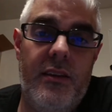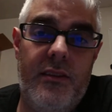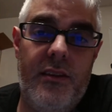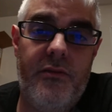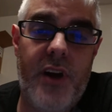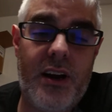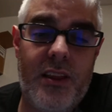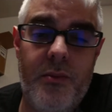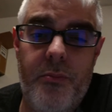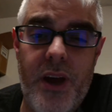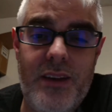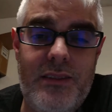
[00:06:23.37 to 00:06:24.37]
in fact the
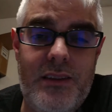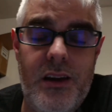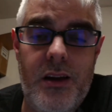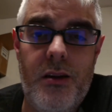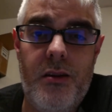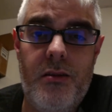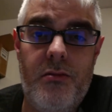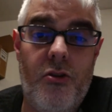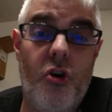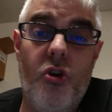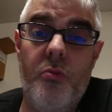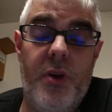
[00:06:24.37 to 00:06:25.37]
best
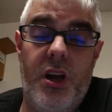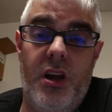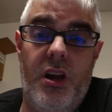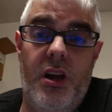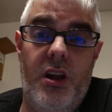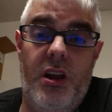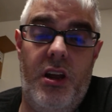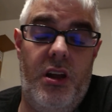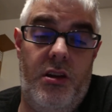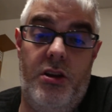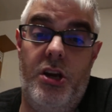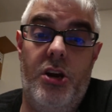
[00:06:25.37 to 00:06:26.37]
home,
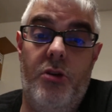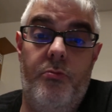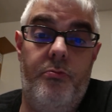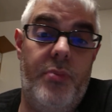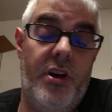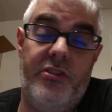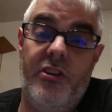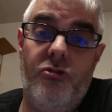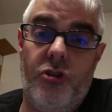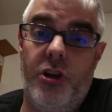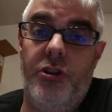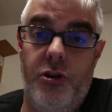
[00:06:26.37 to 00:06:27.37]
essentially
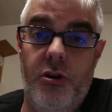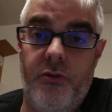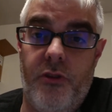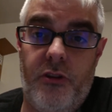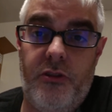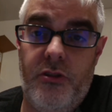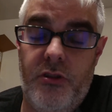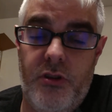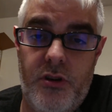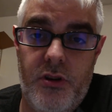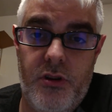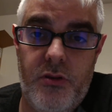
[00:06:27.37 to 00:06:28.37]
in the universe,
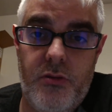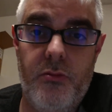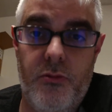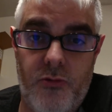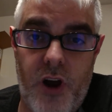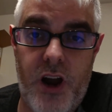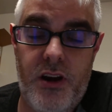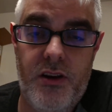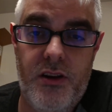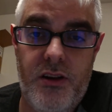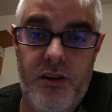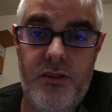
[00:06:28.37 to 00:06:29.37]
right?
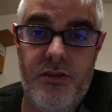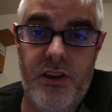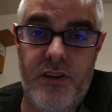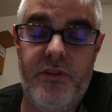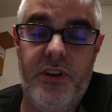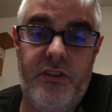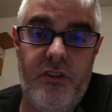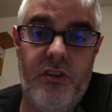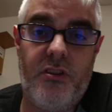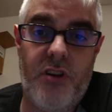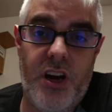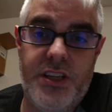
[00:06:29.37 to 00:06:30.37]
That fits their
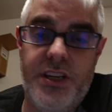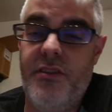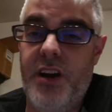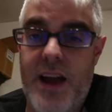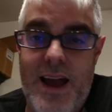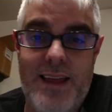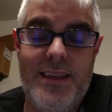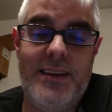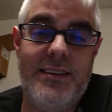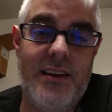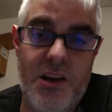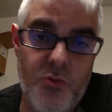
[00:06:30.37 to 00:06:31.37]
criteria at that
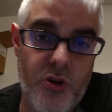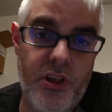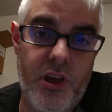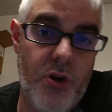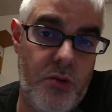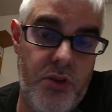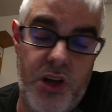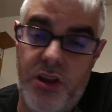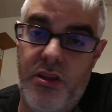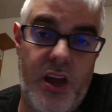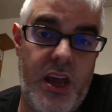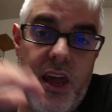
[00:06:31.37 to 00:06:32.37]
time where they want to be.
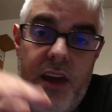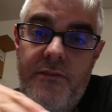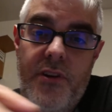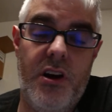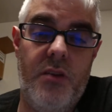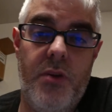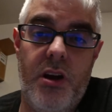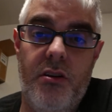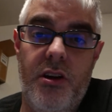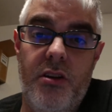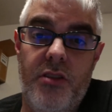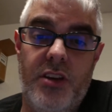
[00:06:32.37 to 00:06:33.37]
They can't find a better
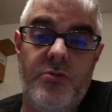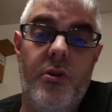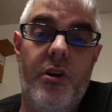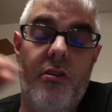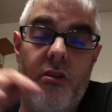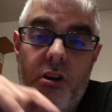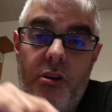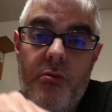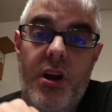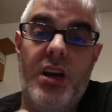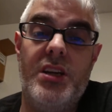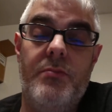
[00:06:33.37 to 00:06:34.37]
deal. That's why they're
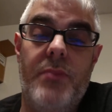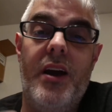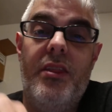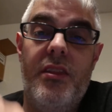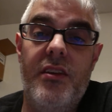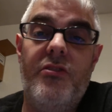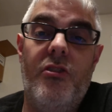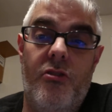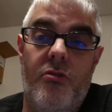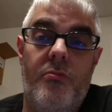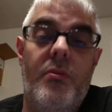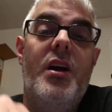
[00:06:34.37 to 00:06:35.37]
agreeing to buy this
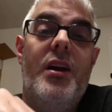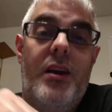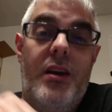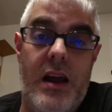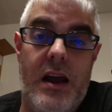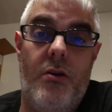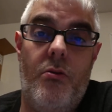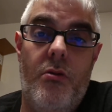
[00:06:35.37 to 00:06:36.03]
home now,